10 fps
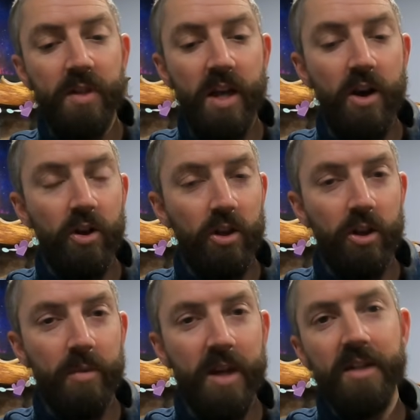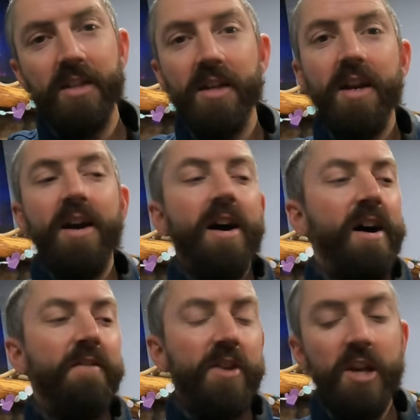you out a little bit.
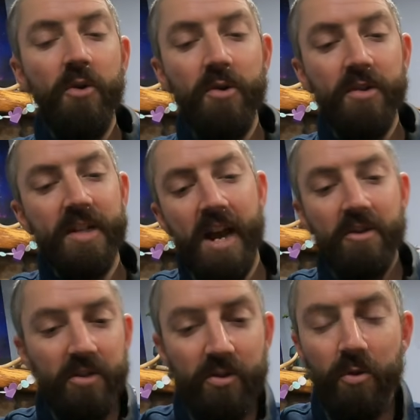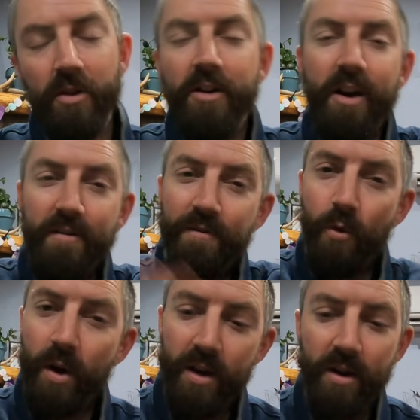If you go into a tackle store,
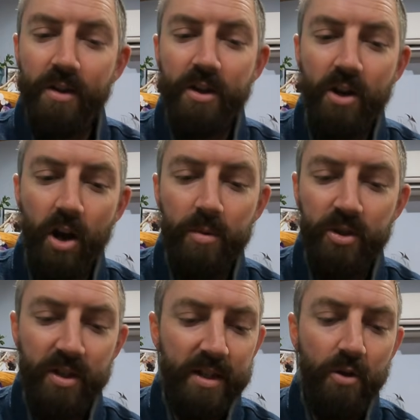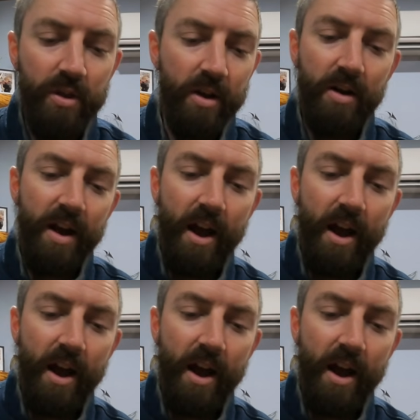avoid all the garbage that's out there.